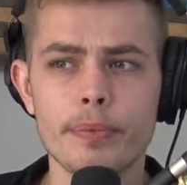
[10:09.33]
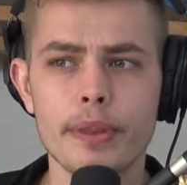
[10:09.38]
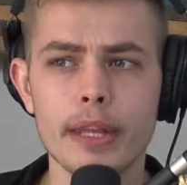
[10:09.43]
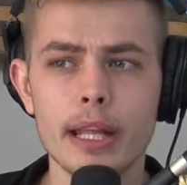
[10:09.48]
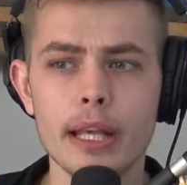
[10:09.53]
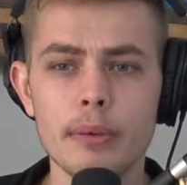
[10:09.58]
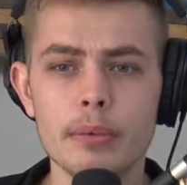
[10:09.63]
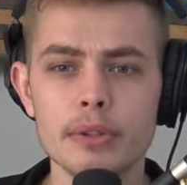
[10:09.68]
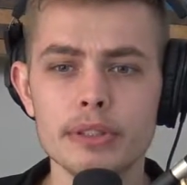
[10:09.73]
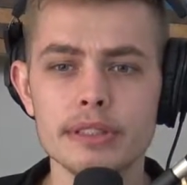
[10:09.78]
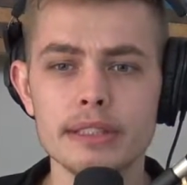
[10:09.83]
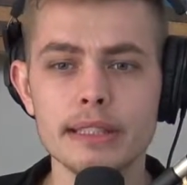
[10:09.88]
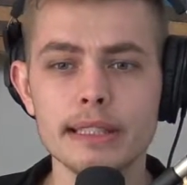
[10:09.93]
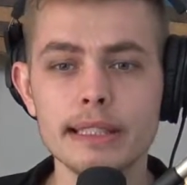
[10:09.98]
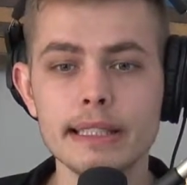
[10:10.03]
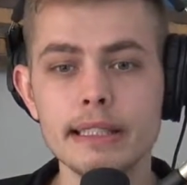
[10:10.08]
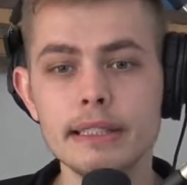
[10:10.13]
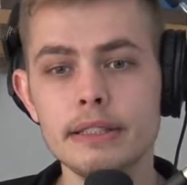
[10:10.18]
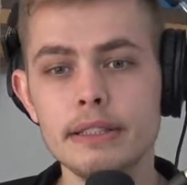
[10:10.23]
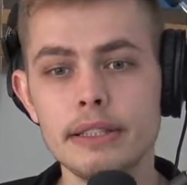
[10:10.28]
it was
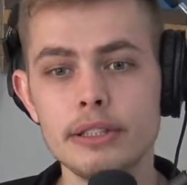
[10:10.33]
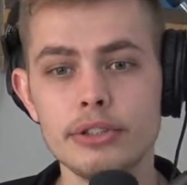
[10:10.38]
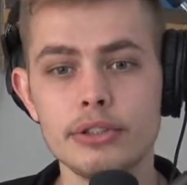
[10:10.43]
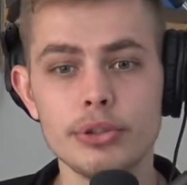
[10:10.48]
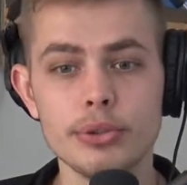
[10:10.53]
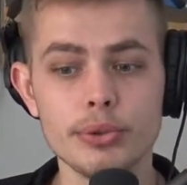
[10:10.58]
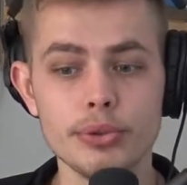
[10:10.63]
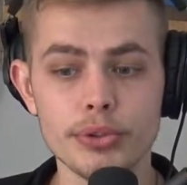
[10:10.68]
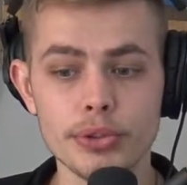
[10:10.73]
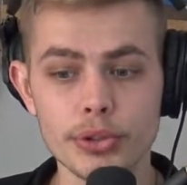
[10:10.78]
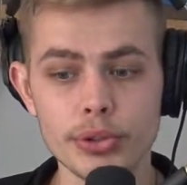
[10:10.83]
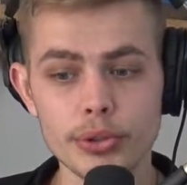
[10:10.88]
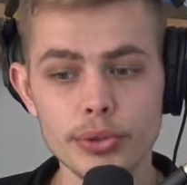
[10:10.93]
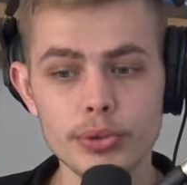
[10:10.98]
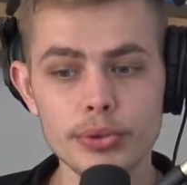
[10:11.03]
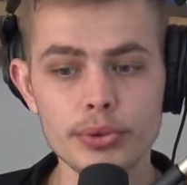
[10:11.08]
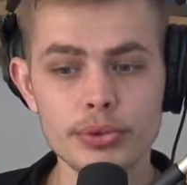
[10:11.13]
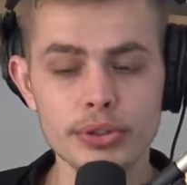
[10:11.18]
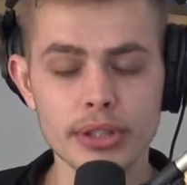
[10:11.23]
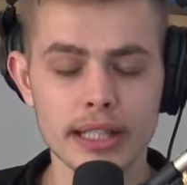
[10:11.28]
easy to
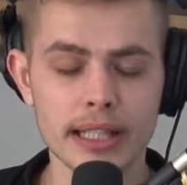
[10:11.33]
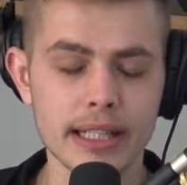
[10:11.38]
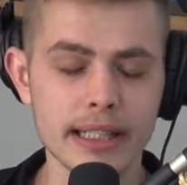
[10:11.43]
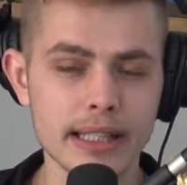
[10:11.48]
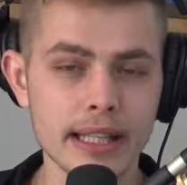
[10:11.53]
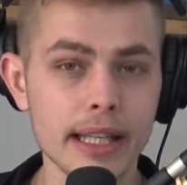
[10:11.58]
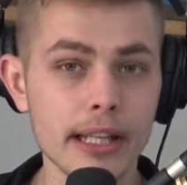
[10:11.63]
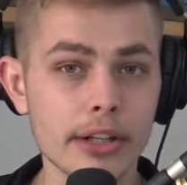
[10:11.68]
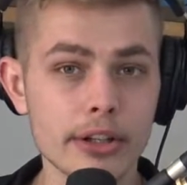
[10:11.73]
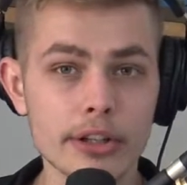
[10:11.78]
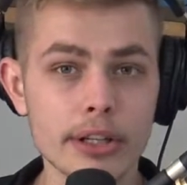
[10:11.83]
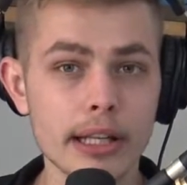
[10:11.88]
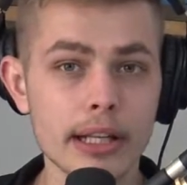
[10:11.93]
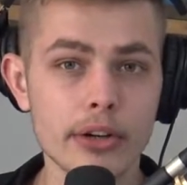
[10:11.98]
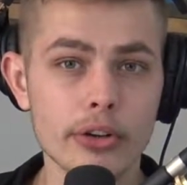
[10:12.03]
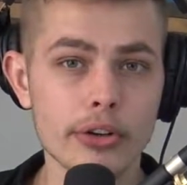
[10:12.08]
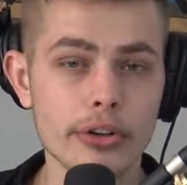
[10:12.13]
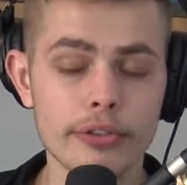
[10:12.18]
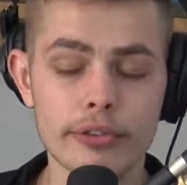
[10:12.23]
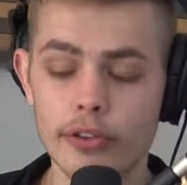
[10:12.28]
use. Like the internet
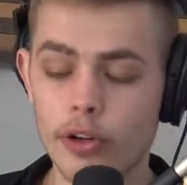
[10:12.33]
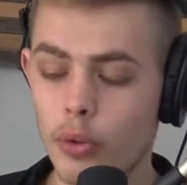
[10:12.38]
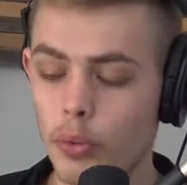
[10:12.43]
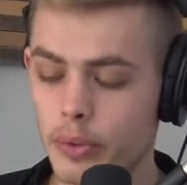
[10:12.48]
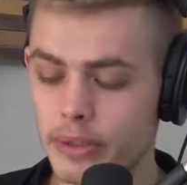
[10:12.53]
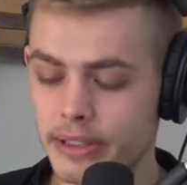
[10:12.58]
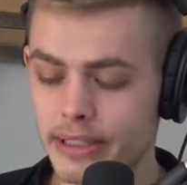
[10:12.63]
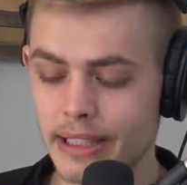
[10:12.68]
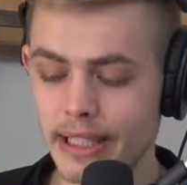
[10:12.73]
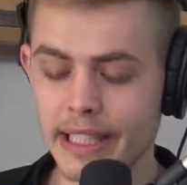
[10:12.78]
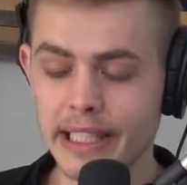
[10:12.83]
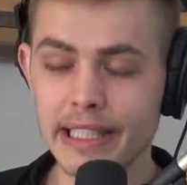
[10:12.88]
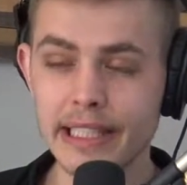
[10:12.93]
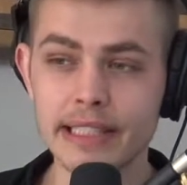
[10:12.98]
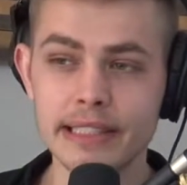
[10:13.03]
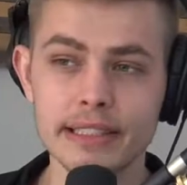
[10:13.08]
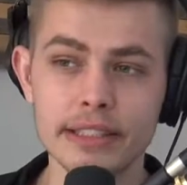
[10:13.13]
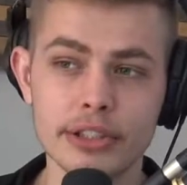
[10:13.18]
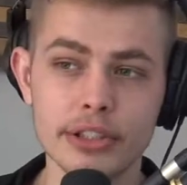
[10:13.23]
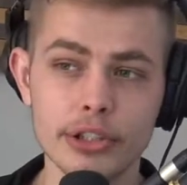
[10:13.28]
on your phone wasn't like
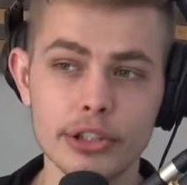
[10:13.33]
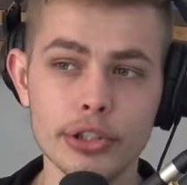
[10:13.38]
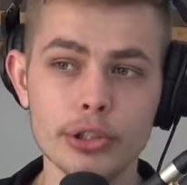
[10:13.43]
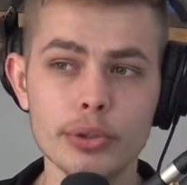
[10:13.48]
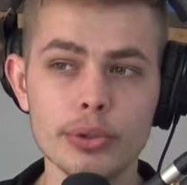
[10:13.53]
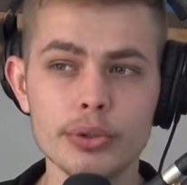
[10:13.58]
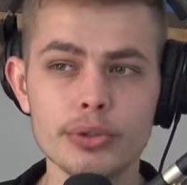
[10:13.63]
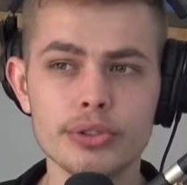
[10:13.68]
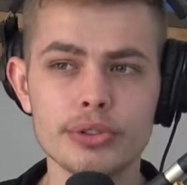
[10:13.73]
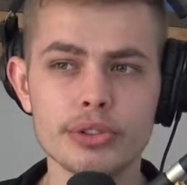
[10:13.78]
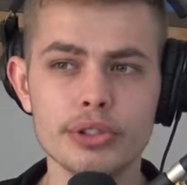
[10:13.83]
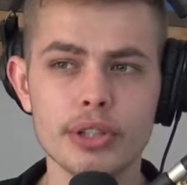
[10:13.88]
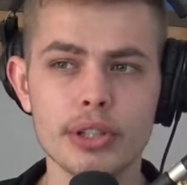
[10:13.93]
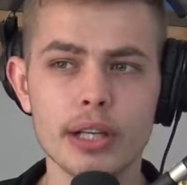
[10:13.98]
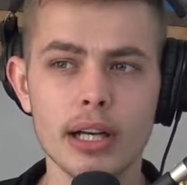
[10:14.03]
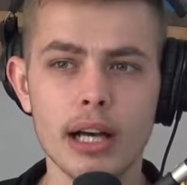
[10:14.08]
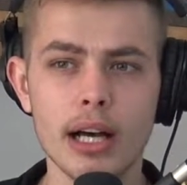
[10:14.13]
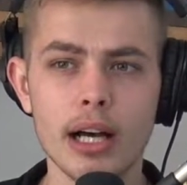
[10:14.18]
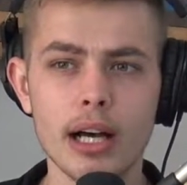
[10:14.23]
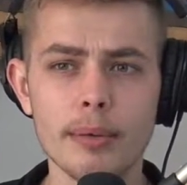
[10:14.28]
easy to use.
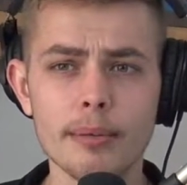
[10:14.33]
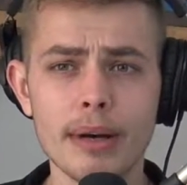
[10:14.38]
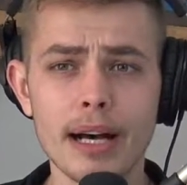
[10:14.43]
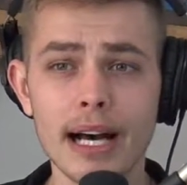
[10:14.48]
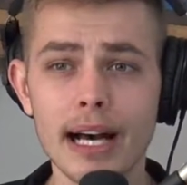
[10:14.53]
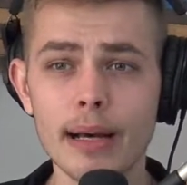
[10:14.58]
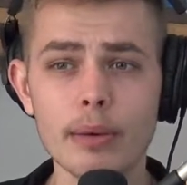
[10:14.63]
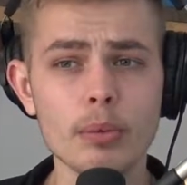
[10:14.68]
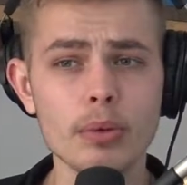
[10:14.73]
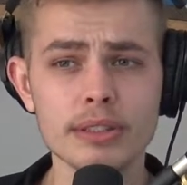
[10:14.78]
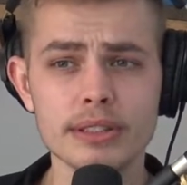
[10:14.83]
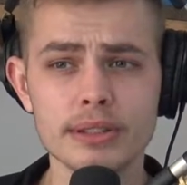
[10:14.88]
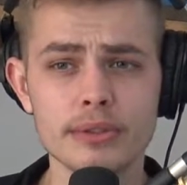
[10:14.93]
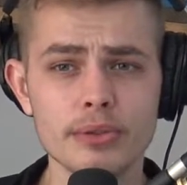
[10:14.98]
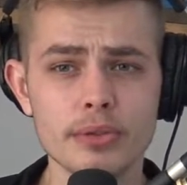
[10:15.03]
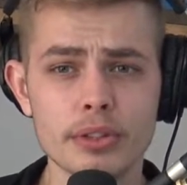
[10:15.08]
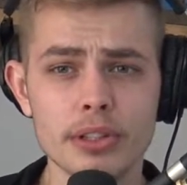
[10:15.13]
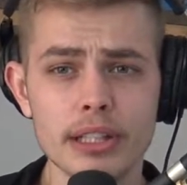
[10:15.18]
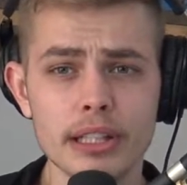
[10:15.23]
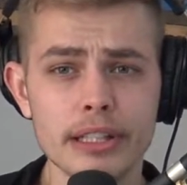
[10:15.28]
Um, I wasn't
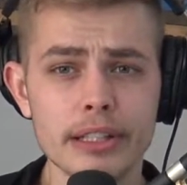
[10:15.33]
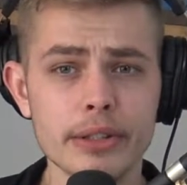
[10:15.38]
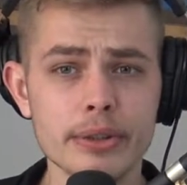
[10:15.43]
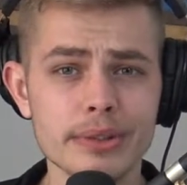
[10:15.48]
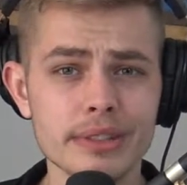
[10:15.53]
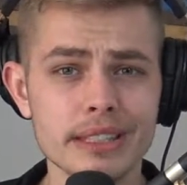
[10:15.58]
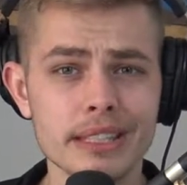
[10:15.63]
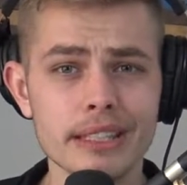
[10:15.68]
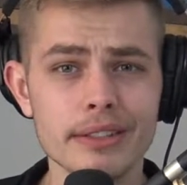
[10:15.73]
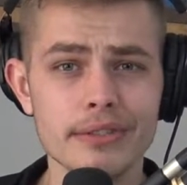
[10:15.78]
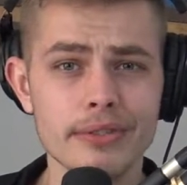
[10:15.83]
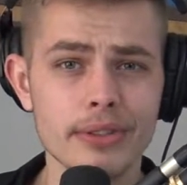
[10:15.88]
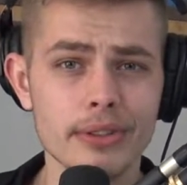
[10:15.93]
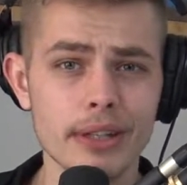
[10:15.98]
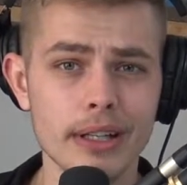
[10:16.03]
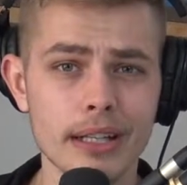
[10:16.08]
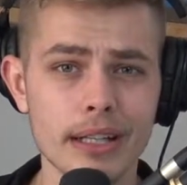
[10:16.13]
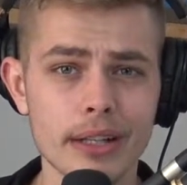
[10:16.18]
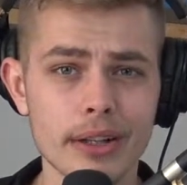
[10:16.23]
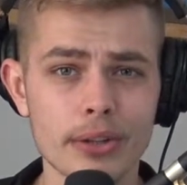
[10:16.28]
really using it for
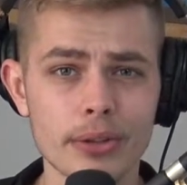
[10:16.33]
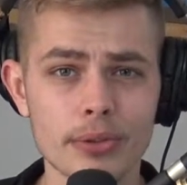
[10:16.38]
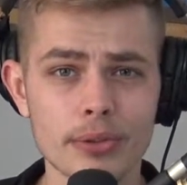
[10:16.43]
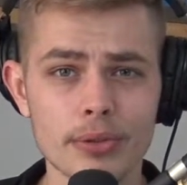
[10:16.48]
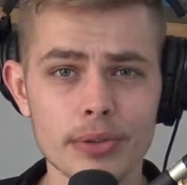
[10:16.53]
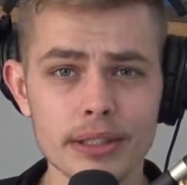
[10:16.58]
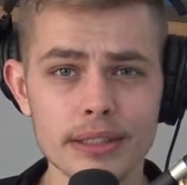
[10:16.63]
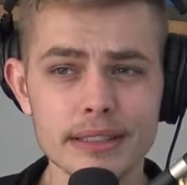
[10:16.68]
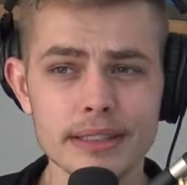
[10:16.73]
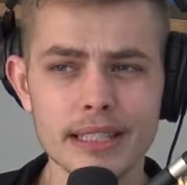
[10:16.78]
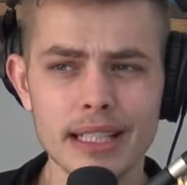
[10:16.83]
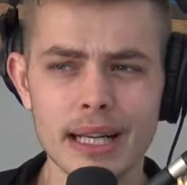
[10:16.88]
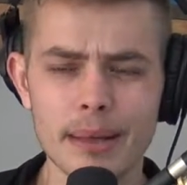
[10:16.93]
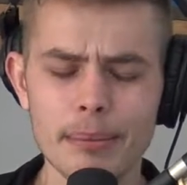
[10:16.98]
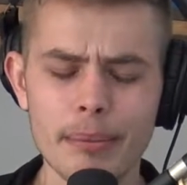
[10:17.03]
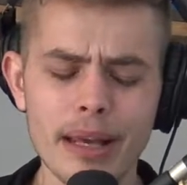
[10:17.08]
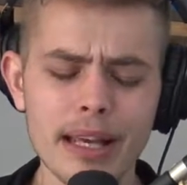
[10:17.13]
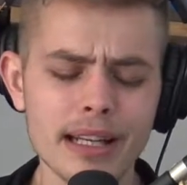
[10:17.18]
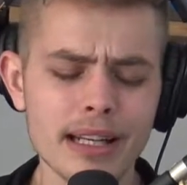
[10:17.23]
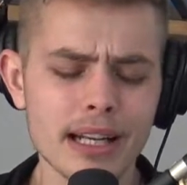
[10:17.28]
any other reason. I
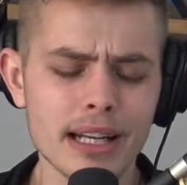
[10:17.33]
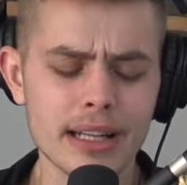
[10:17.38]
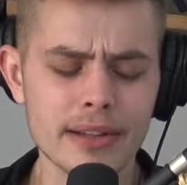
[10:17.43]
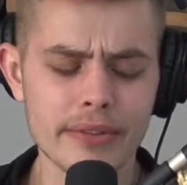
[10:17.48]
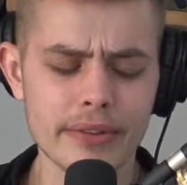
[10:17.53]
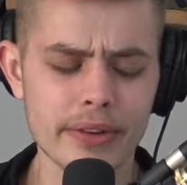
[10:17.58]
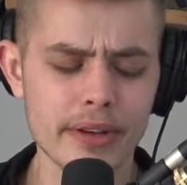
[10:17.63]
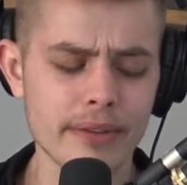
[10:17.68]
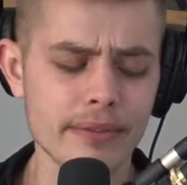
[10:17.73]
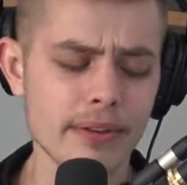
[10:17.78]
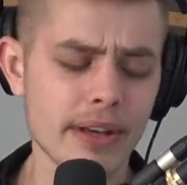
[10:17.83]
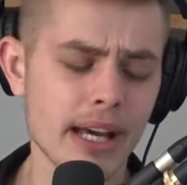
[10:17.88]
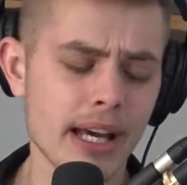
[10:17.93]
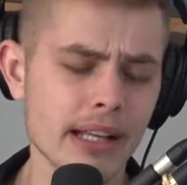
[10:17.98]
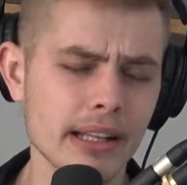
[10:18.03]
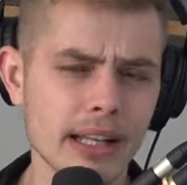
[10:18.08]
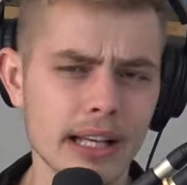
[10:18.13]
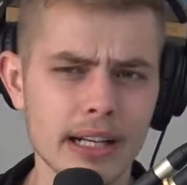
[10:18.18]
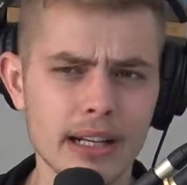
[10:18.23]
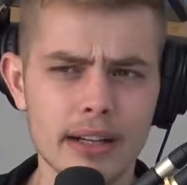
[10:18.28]
may not even have
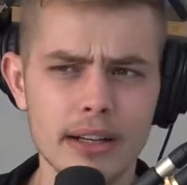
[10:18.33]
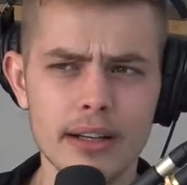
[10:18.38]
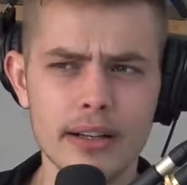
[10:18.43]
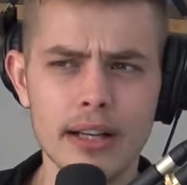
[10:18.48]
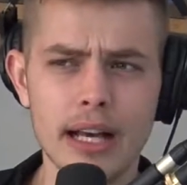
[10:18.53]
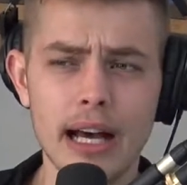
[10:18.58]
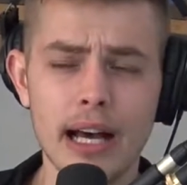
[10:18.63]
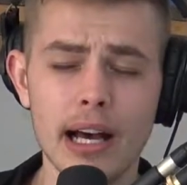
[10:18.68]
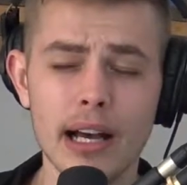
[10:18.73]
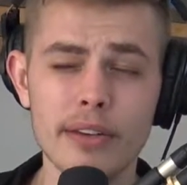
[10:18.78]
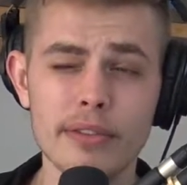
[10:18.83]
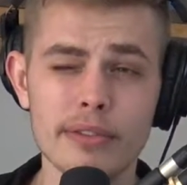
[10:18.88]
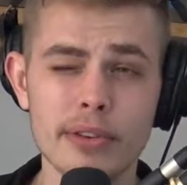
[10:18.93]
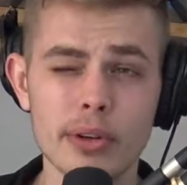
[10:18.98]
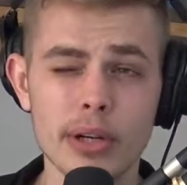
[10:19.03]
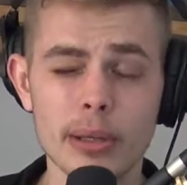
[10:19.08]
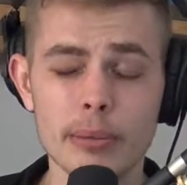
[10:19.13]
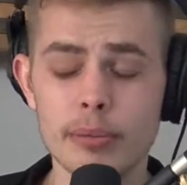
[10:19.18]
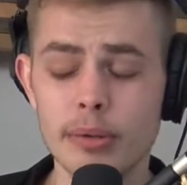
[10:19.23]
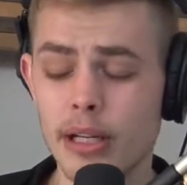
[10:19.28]
had like a
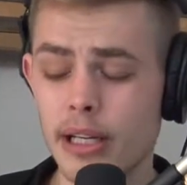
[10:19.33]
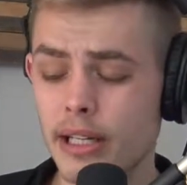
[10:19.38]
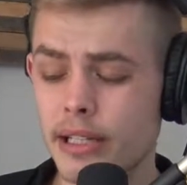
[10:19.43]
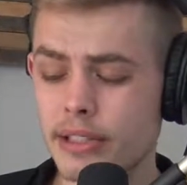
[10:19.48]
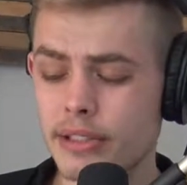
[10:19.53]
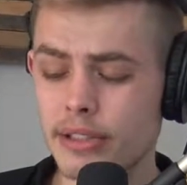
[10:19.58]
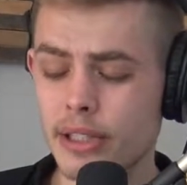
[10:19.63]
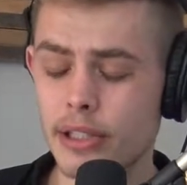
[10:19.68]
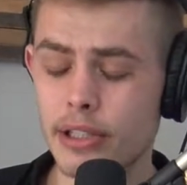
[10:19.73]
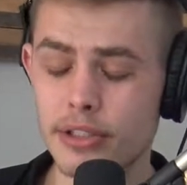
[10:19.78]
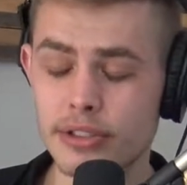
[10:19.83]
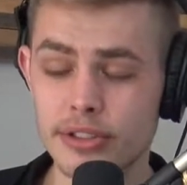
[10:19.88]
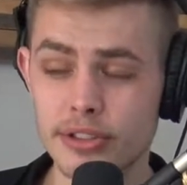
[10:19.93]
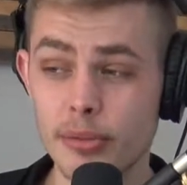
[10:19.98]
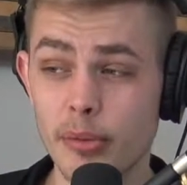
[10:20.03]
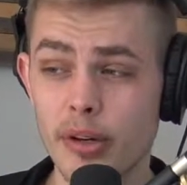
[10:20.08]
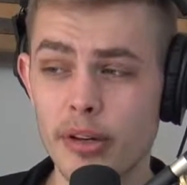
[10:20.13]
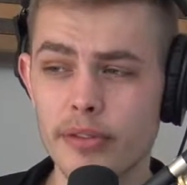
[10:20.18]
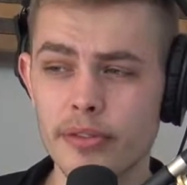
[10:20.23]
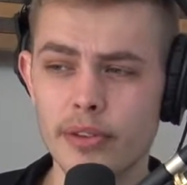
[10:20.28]
iPhone. I probably or
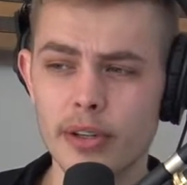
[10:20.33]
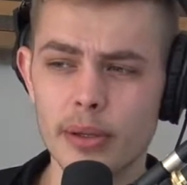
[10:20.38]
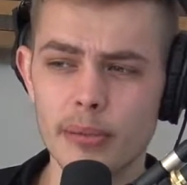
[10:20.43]
smartphone.